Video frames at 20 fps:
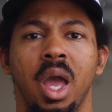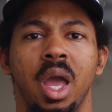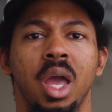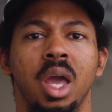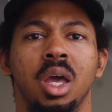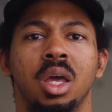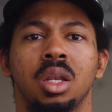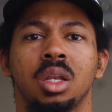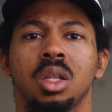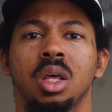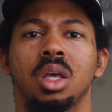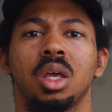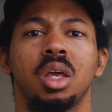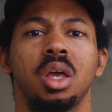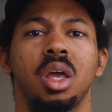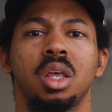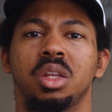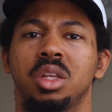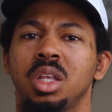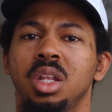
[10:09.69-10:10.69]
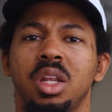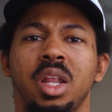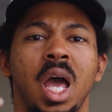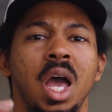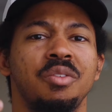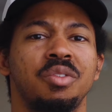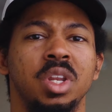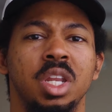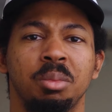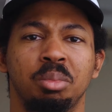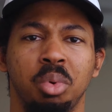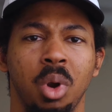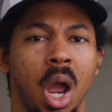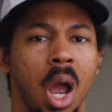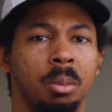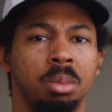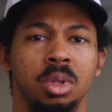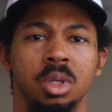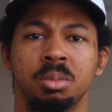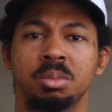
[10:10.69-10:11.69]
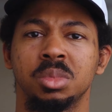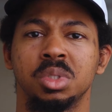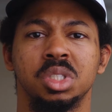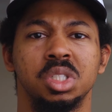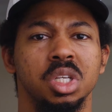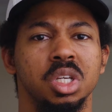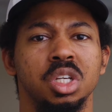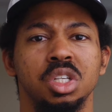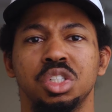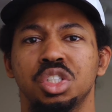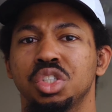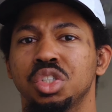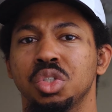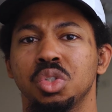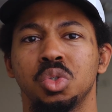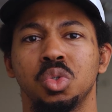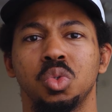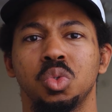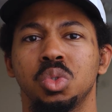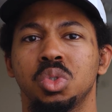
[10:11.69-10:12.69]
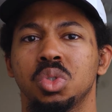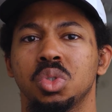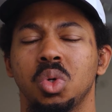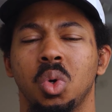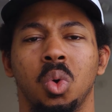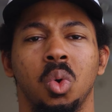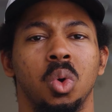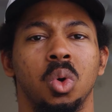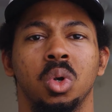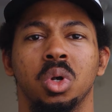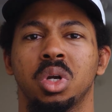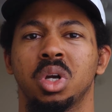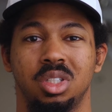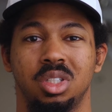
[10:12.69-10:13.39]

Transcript: and did it have any problems, issues, or